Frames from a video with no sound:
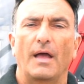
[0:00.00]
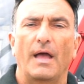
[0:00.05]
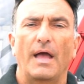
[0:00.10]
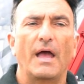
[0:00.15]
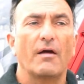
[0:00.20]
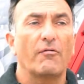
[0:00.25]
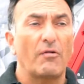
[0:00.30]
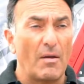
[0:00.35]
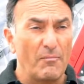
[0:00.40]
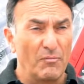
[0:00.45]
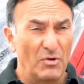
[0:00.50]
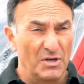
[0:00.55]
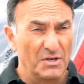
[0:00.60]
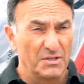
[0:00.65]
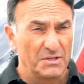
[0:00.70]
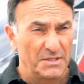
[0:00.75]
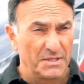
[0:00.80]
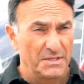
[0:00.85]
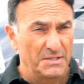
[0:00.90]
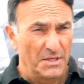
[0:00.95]
Air
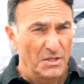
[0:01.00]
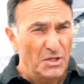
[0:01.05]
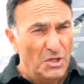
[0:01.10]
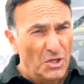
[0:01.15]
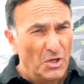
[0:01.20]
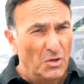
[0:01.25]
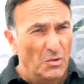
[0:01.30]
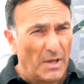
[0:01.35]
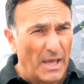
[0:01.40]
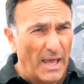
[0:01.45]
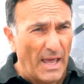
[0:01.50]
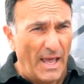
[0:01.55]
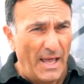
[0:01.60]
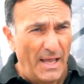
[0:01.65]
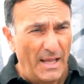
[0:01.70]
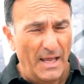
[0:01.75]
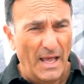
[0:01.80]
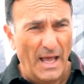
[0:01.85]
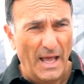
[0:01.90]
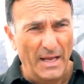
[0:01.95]
ambulances in the
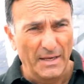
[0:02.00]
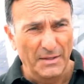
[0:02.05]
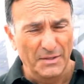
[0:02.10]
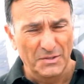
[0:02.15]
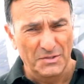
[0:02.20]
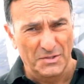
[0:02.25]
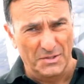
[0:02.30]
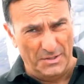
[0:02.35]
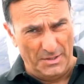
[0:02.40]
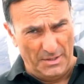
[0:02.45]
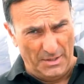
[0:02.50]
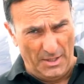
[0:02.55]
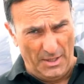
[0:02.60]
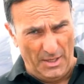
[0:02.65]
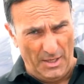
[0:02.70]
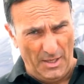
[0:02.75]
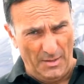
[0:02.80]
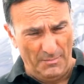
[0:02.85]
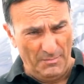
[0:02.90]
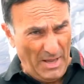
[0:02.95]
UK and
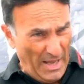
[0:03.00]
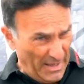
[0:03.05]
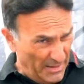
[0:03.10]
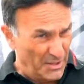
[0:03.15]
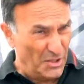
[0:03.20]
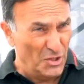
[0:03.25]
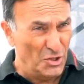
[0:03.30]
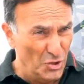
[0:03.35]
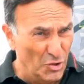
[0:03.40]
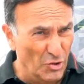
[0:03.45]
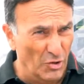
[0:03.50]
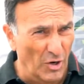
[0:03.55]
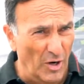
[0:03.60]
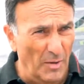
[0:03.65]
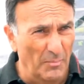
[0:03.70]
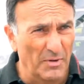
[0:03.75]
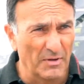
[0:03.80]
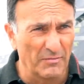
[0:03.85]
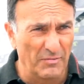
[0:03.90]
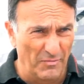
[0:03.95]
um, and in
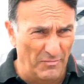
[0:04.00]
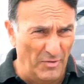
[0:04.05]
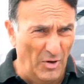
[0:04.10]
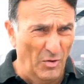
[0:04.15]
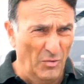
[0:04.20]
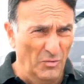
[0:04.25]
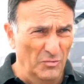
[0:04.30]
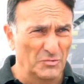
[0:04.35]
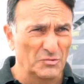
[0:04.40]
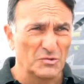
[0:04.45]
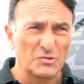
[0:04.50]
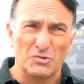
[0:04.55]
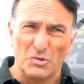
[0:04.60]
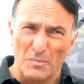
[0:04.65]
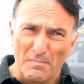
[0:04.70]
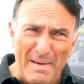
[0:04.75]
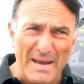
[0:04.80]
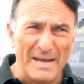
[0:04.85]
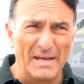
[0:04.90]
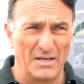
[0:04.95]
Europe have evolved
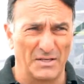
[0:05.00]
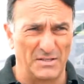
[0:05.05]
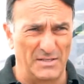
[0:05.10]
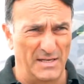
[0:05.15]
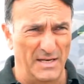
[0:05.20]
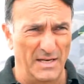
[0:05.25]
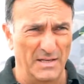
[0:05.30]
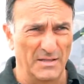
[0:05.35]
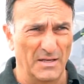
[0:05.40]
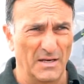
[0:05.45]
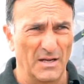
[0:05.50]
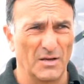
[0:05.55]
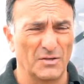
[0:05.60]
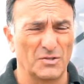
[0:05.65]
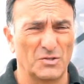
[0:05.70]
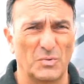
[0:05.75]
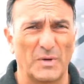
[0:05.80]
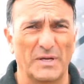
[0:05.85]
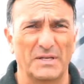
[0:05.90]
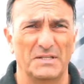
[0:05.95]
tremendously in the
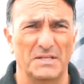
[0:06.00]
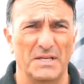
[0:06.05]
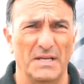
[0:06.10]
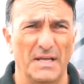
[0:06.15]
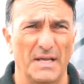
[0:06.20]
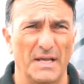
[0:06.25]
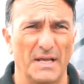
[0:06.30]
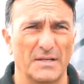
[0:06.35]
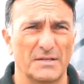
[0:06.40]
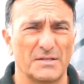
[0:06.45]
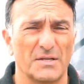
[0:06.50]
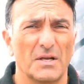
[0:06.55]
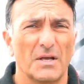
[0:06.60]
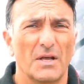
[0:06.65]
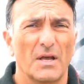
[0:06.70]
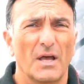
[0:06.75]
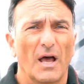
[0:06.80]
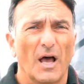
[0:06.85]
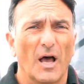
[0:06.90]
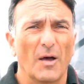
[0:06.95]
last 20 years.
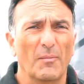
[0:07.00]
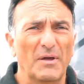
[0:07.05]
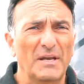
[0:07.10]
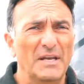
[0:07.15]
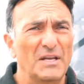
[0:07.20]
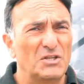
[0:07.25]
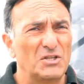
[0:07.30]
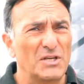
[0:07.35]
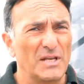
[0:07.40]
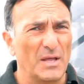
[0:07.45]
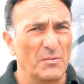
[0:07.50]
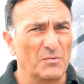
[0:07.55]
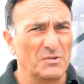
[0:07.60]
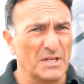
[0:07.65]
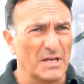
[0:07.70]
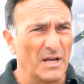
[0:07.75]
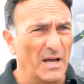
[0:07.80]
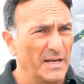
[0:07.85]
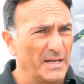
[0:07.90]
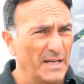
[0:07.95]
Um, initially, there
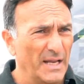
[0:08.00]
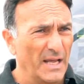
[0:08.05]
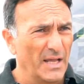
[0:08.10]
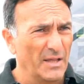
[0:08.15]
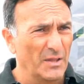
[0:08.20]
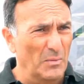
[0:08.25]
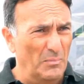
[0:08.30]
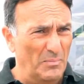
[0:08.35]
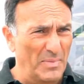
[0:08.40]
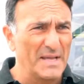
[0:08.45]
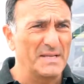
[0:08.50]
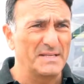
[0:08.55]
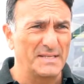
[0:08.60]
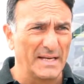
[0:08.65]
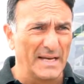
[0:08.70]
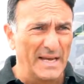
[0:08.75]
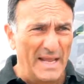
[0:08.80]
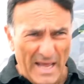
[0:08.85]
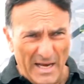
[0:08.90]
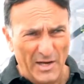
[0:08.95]
was an idea that
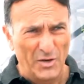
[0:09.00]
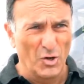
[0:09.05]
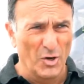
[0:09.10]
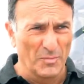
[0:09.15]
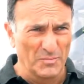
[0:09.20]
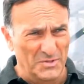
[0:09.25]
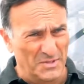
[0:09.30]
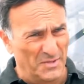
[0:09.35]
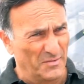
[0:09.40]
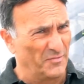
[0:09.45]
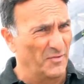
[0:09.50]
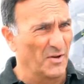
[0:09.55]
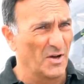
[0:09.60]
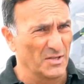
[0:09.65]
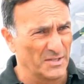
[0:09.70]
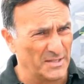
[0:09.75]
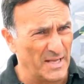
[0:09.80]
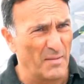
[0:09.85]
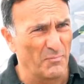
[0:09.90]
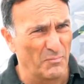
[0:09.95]
basically helicopters are
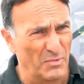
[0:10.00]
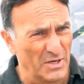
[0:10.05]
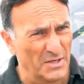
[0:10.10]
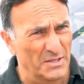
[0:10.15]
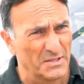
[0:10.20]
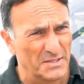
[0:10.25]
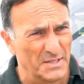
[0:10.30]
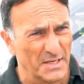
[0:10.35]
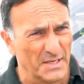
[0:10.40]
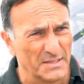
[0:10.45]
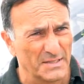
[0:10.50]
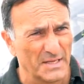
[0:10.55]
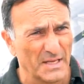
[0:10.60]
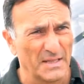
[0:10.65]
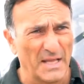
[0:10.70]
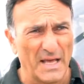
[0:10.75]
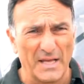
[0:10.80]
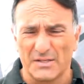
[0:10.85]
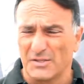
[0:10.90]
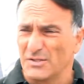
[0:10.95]
fast ambulances,
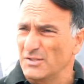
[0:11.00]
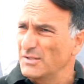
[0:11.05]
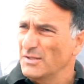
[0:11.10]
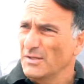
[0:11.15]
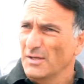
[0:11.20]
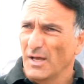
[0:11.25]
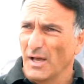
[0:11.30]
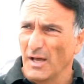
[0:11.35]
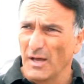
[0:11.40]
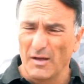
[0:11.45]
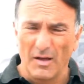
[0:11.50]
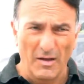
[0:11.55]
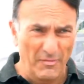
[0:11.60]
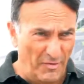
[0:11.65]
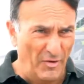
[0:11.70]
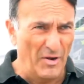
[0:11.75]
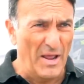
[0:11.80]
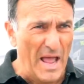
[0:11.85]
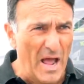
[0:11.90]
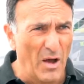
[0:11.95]
and that's a, a
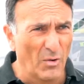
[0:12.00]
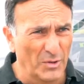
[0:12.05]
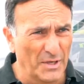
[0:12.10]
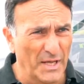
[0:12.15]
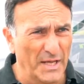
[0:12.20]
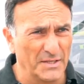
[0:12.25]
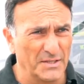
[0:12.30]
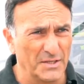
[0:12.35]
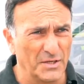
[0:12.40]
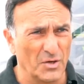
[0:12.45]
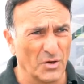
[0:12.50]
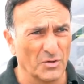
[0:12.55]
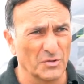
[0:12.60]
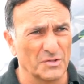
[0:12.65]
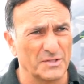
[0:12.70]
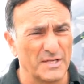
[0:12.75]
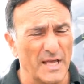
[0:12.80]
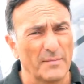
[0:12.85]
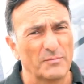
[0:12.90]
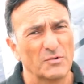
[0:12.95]
very outdated
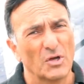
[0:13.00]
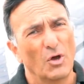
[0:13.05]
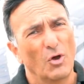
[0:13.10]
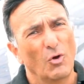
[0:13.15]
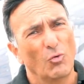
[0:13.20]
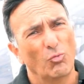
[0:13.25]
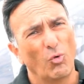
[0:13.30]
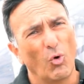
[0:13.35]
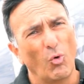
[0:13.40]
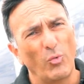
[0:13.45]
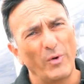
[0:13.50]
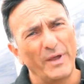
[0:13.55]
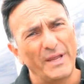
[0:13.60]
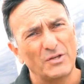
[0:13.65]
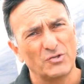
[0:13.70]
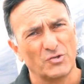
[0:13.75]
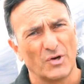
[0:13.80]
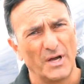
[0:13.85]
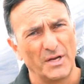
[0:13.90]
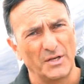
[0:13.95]
concept. What
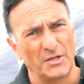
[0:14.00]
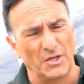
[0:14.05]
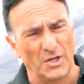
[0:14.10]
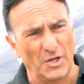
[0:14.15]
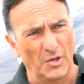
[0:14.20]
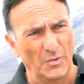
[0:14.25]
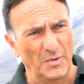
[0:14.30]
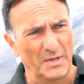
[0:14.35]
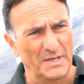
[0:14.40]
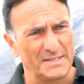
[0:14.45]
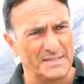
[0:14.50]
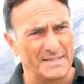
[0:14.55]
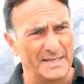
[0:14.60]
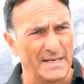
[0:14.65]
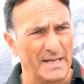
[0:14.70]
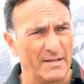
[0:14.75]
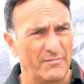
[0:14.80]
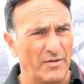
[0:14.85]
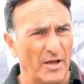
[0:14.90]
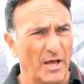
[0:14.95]
we try and do is
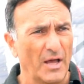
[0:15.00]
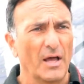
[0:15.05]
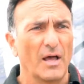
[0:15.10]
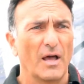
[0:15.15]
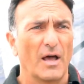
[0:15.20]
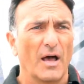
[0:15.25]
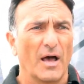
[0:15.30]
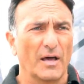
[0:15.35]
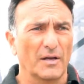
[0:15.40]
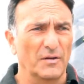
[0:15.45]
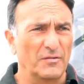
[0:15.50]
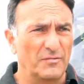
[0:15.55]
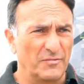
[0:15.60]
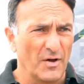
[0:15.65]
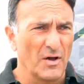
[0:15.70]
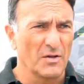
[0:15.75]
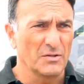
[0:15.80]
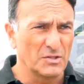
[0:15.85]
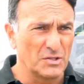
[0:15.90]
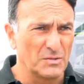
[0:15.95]
deliver an
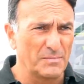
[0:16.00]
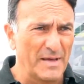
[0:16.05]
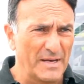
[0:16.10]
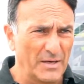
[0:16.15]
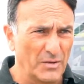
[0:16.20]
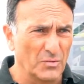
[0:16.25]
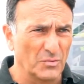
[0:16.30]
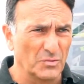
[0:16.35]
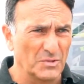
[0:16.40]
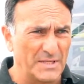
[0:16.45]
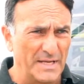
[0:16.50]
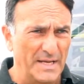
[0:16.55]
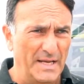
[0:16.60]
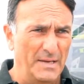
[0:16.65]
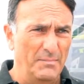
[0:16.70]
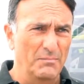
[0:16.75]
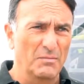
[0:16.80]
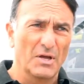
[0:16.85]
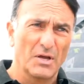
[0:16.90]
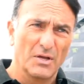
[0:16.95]
advanced medical
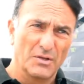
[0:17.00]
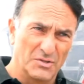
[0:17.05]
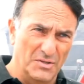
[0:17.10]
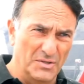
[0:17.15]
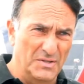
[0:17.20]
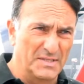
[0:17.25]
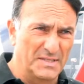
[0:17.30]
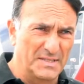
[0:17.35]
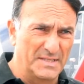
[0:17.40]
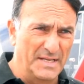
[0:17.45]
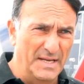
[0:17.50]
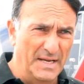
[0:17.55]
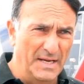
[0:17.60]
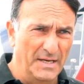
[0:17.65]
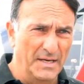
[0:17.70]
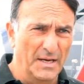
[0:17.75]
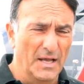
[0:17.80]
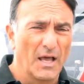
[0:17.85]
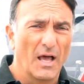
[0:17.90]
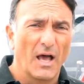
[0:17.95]
team to the scene.